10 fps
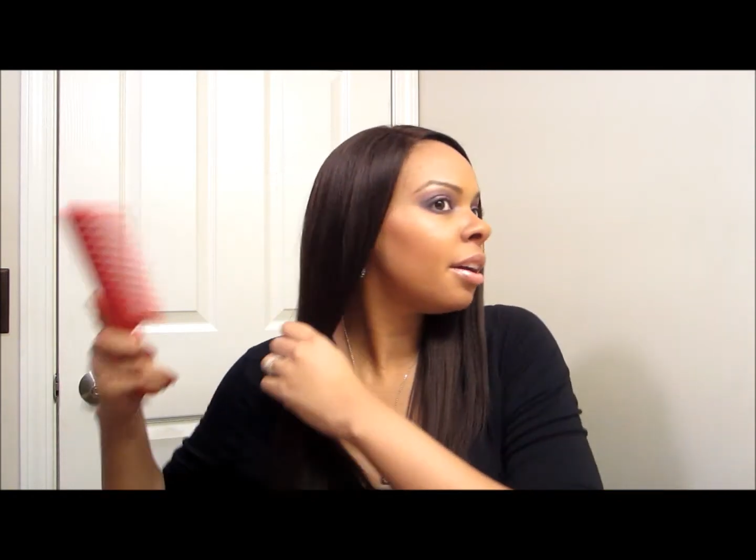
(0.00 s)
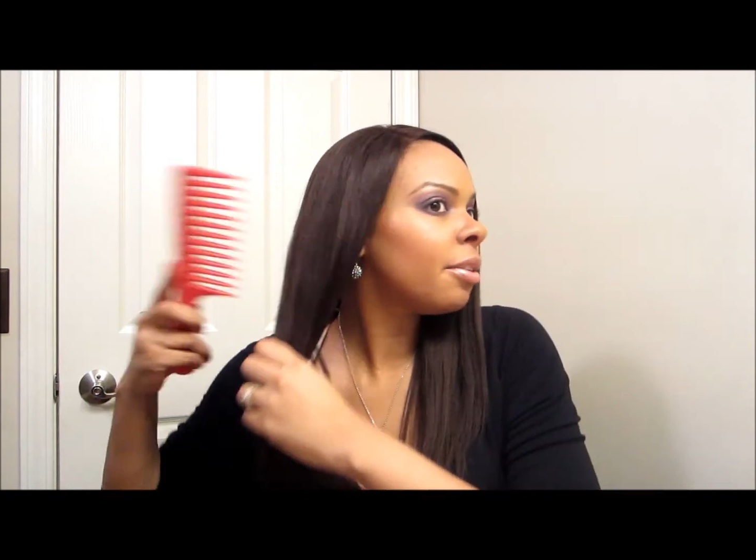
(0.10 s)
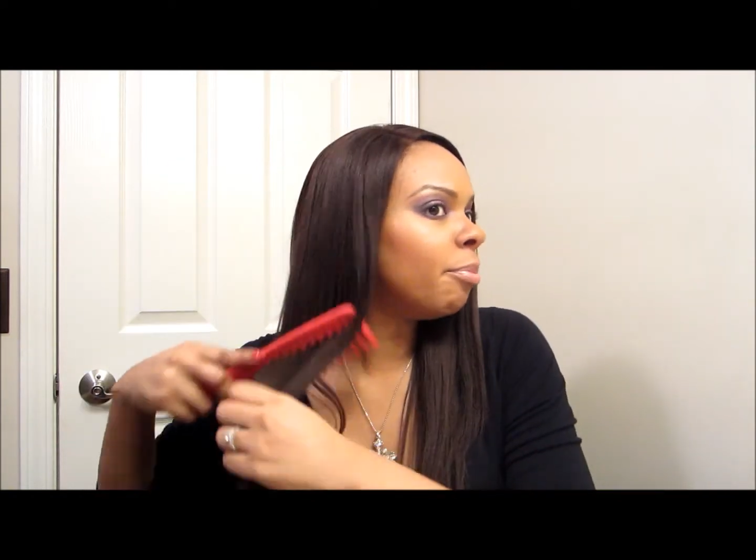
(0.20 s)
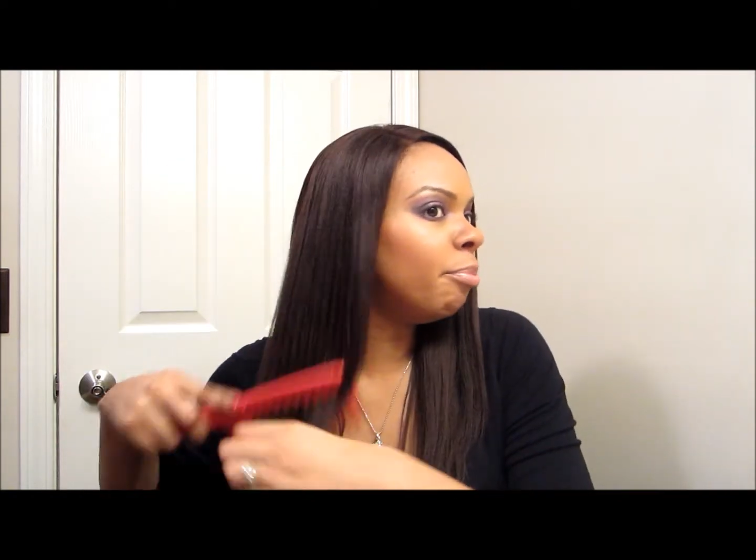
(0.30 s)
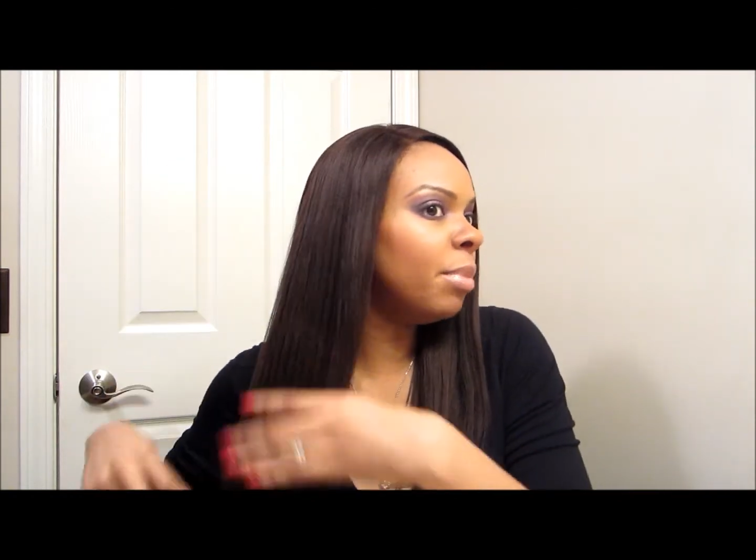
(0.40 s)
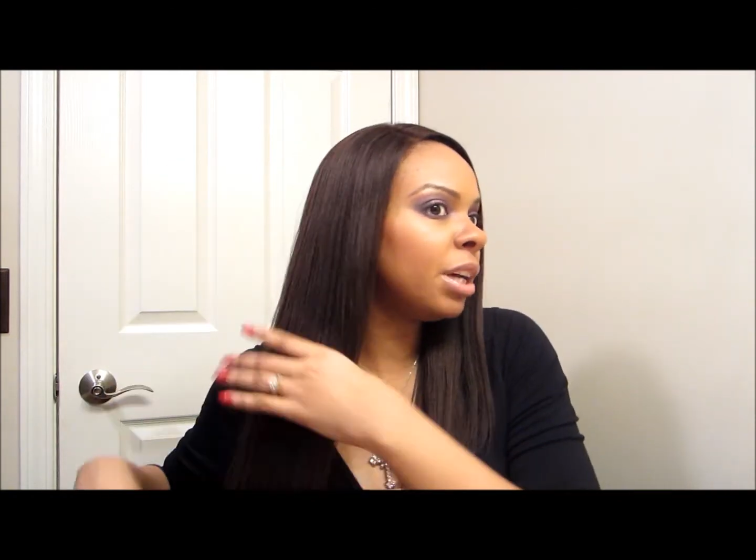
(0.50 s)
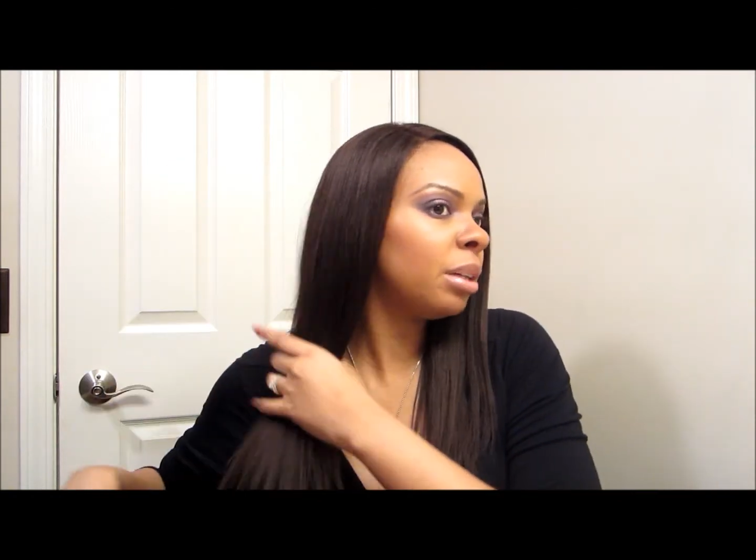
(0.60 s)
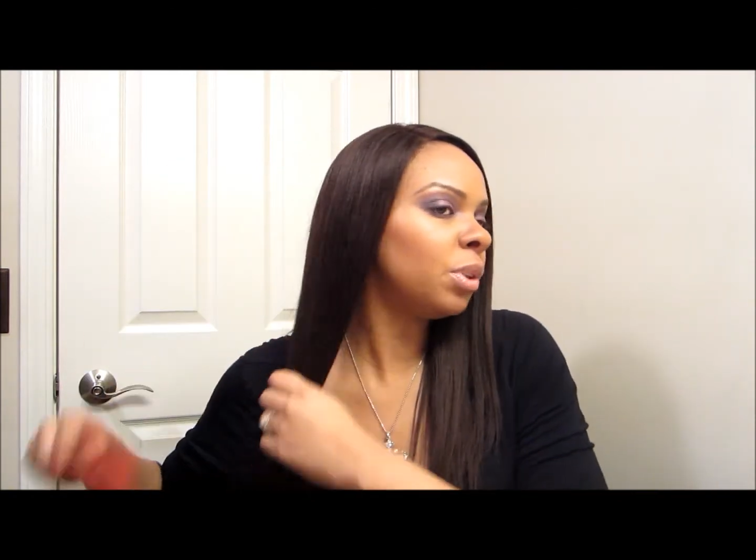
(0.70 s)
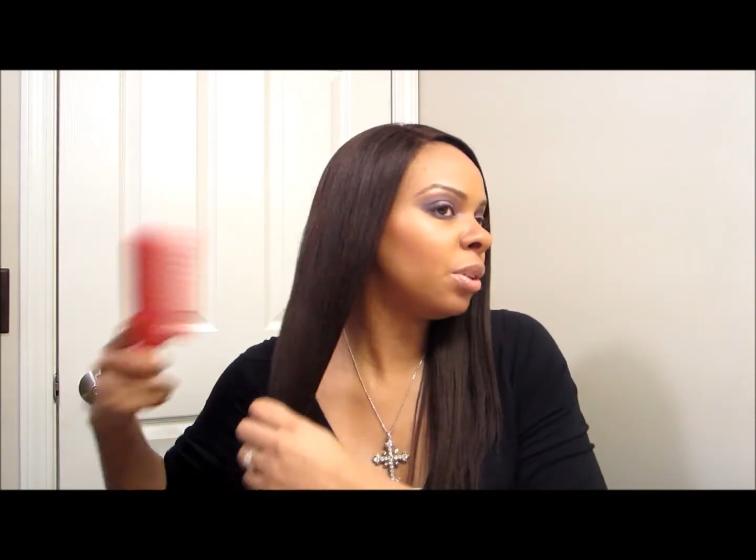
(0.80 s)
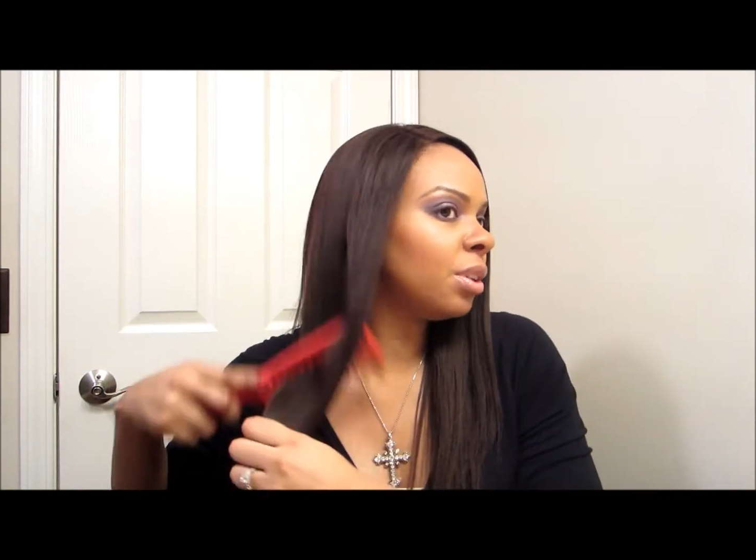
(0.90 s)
minimal